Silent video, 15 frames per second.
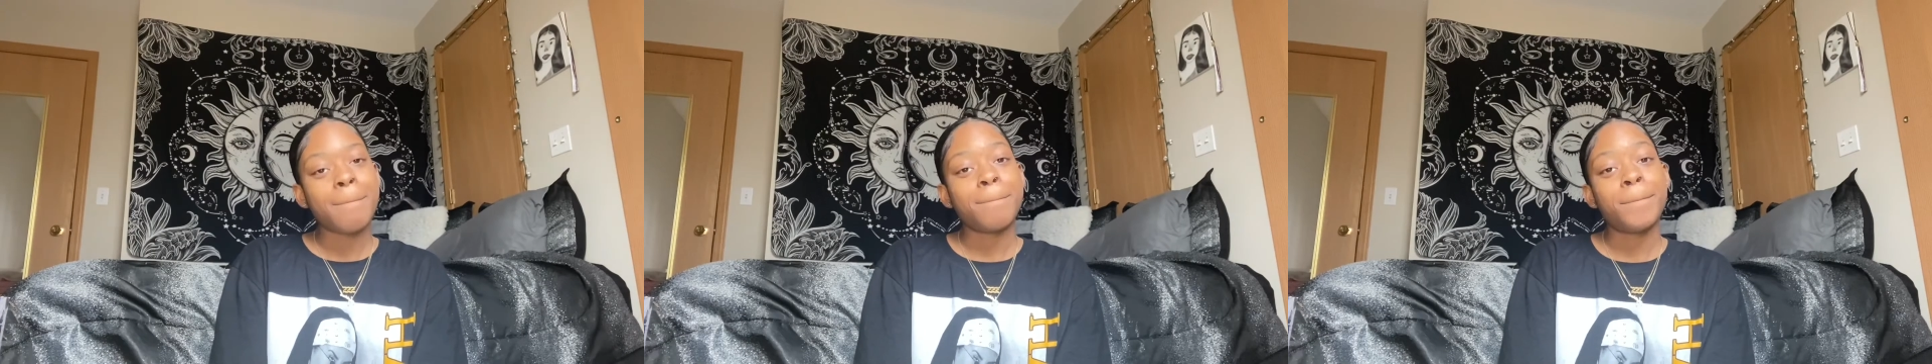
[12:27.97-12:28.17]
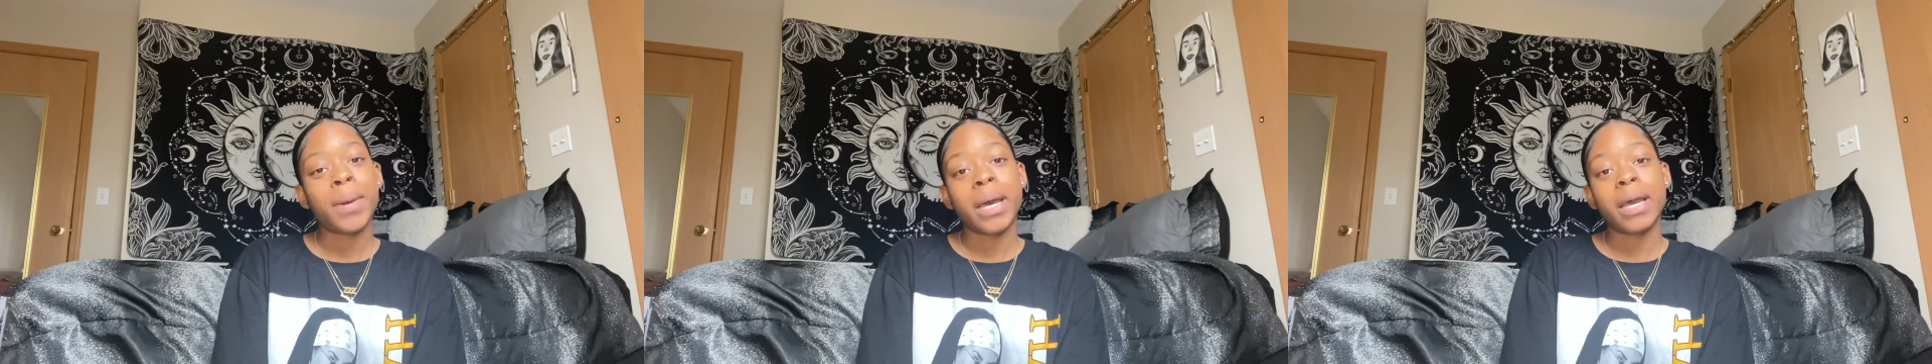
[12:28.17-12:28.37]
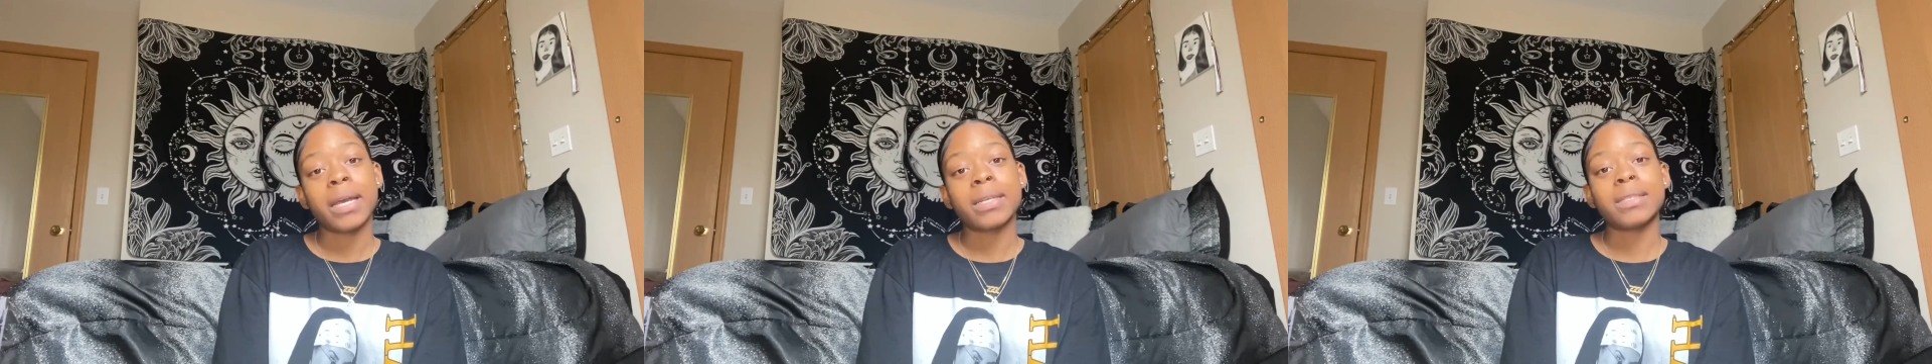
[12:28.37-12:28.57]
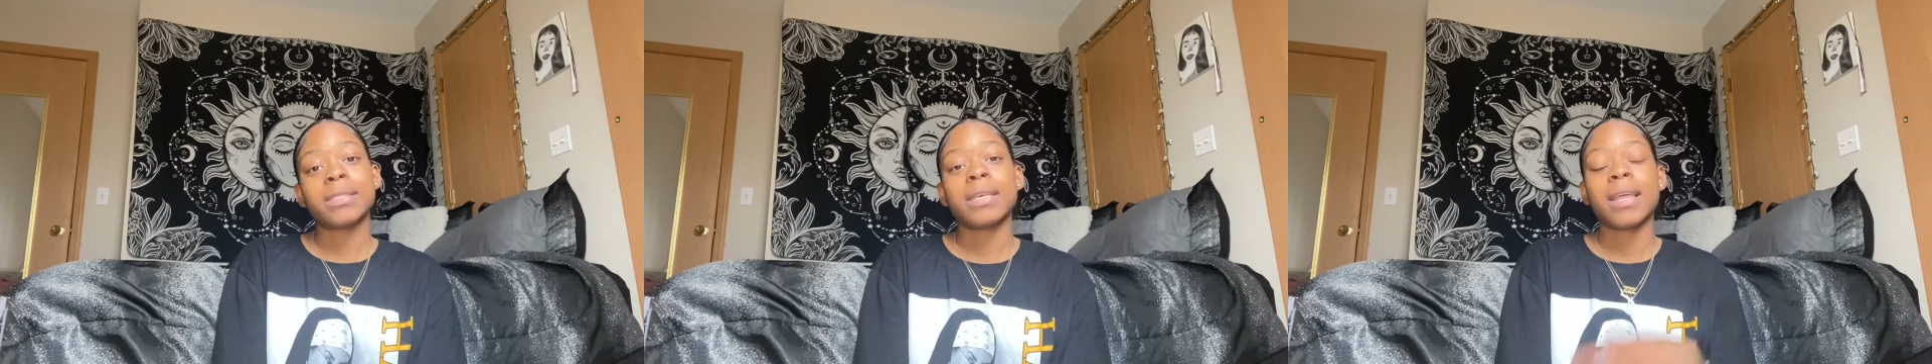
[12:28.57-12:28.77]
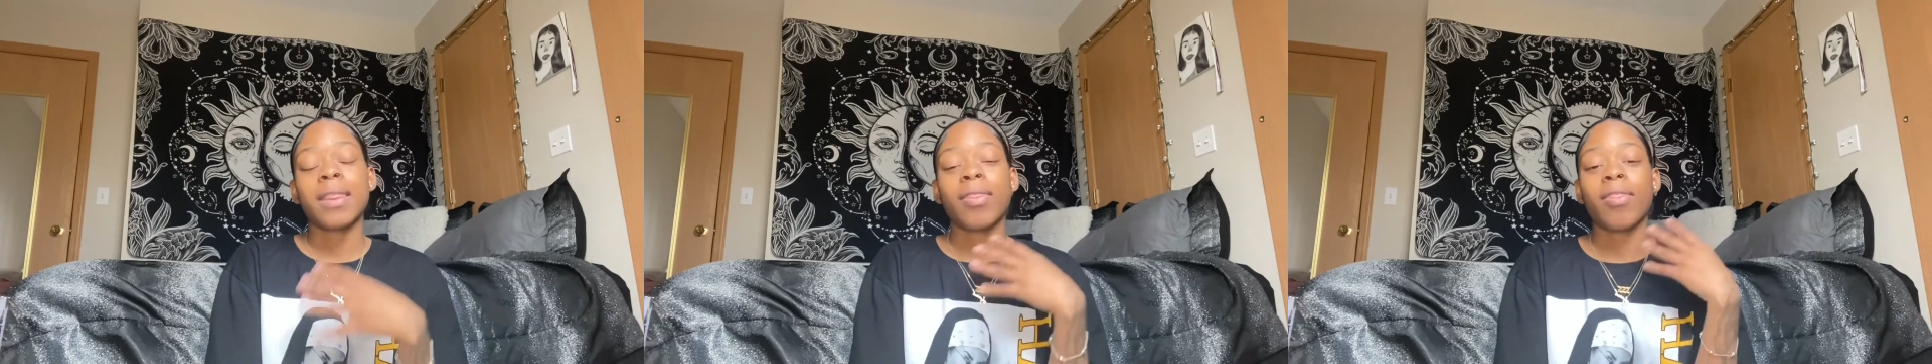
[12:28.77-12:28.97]
But
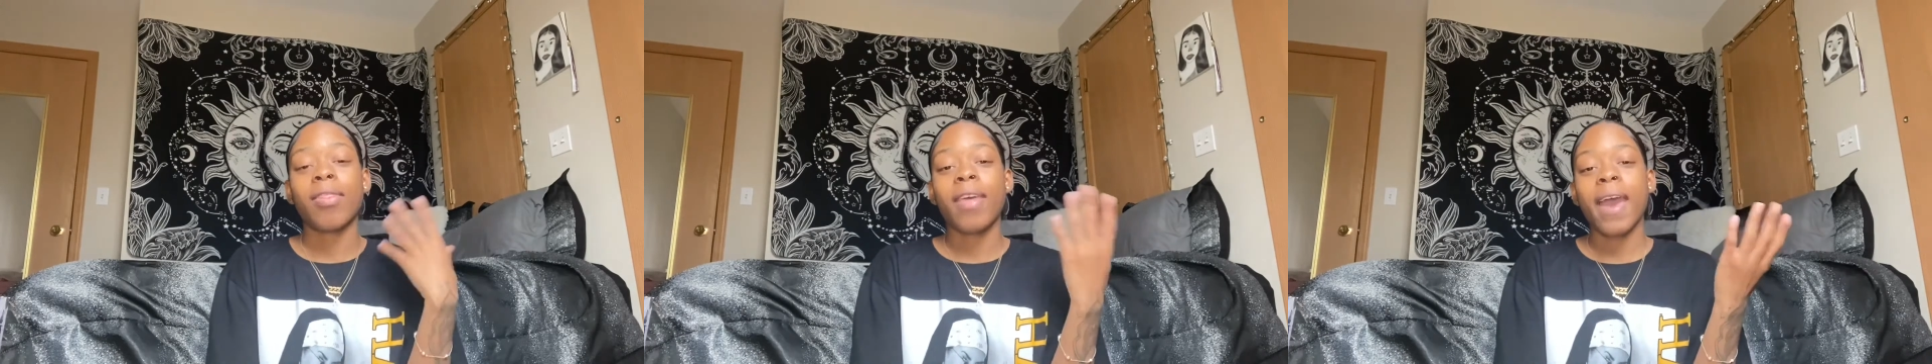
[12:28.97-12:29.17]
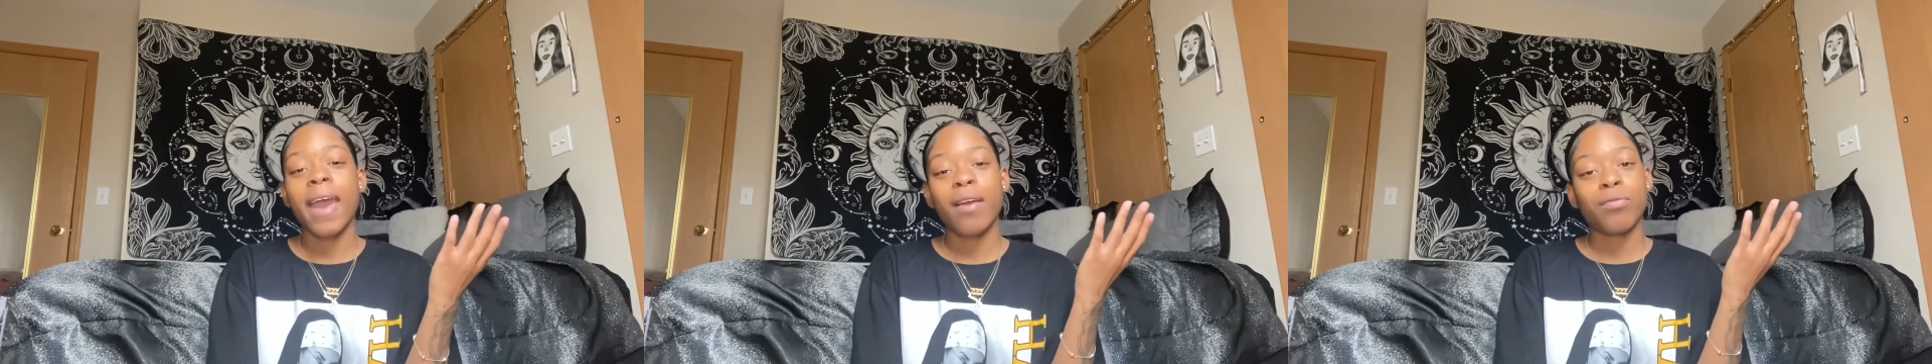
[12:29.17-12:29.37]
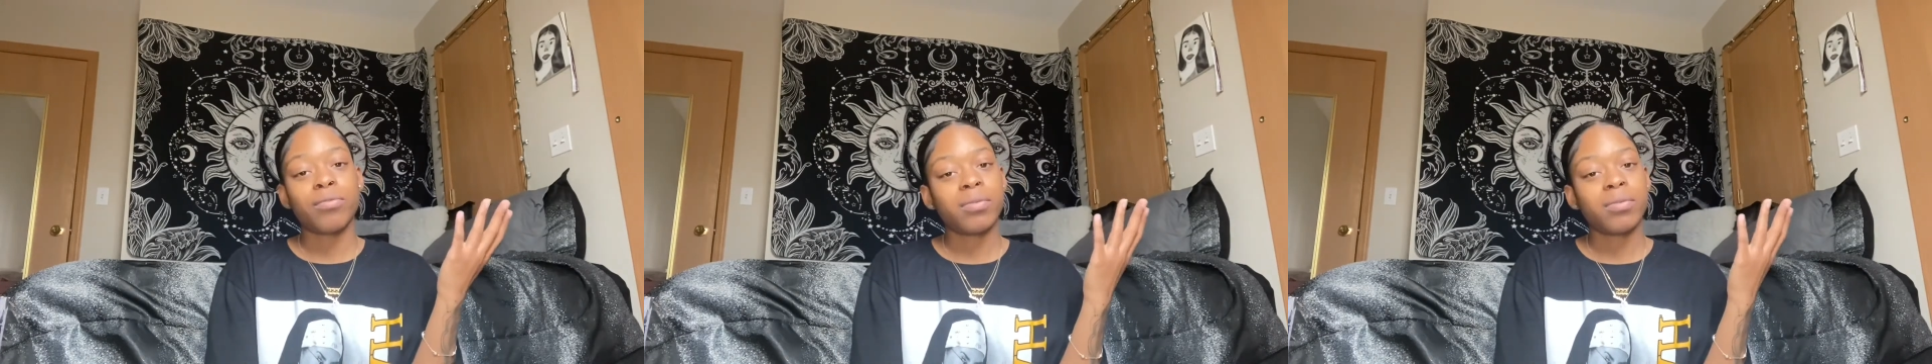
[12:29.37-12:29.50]
that